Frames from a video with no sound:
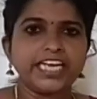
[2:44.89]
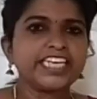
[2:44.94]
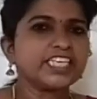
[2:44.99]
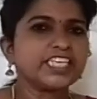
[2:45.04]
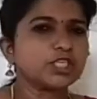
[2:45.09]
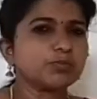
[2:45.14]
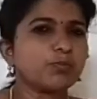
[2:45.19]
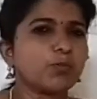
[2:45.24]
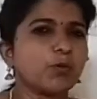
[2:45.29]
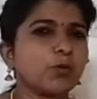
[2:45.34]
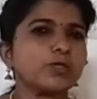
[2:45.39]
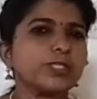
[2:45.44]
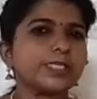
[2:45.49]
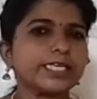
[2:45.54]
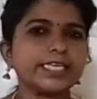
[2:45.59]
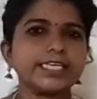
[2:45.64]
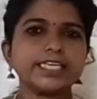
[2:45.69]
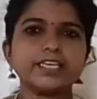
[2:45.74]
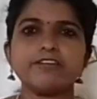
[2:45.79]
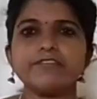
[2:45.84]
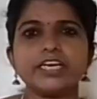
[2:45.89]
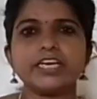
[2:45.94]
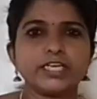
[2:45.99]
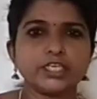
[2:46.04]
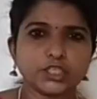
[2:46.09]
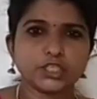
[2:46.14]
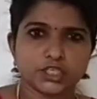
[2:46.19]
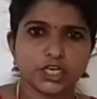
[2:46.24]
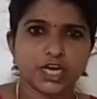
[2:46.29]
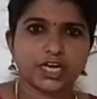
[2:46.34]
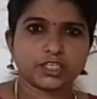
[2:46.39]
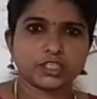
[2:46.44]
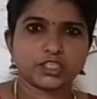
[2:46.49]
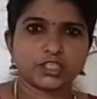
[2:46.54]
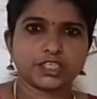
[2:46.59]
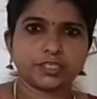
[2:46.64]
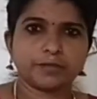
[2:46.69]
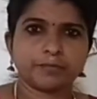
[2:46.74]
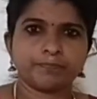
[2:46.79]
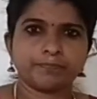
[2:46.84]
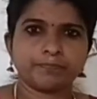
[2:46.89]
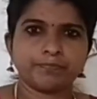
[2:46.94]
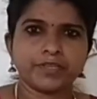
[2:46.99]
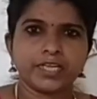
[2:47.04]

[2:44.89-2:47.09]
It is positively charged.